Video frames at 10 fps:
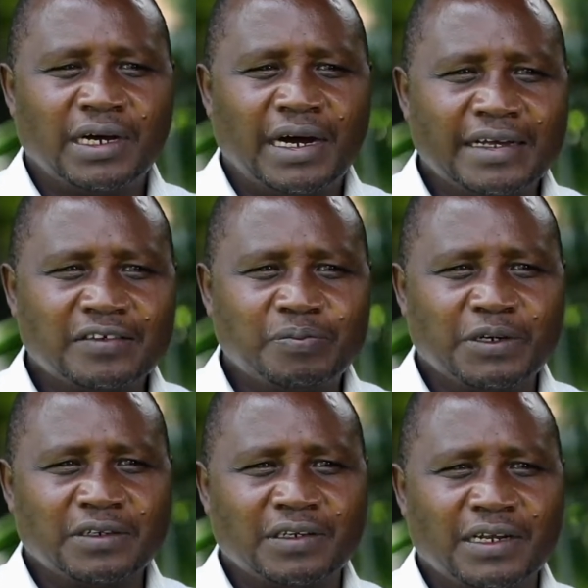
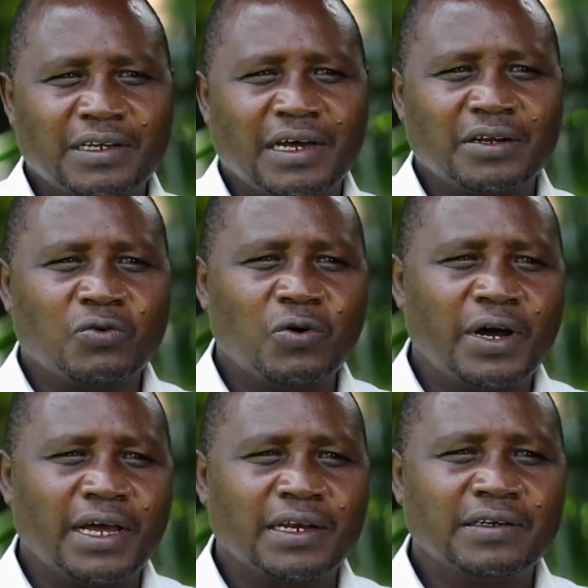aspects that are
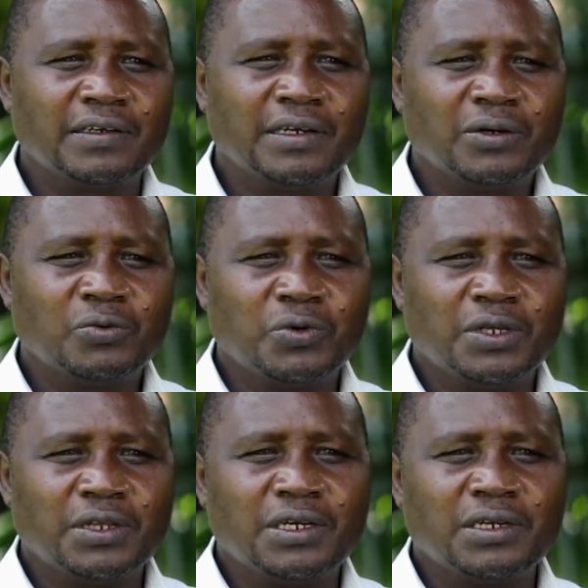required
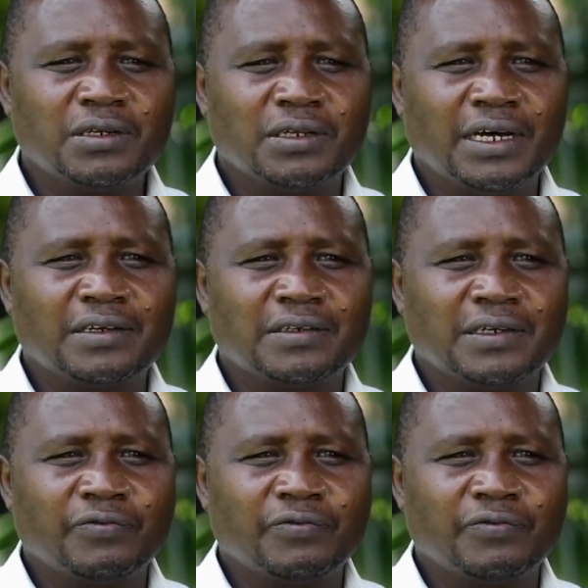within that uh,